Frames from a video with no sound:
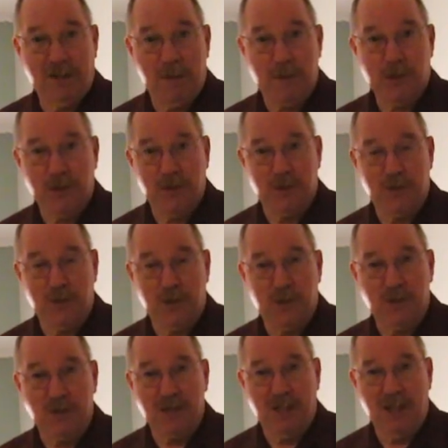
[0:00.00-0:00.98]
episode of
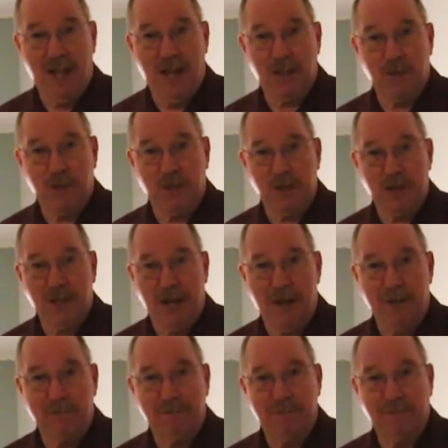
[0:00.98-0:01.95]
Old Sneelock's
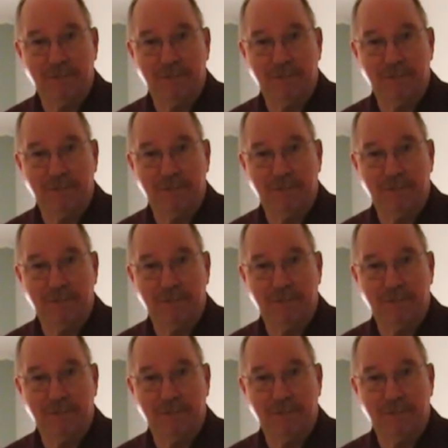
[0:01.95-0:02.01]
Workshop.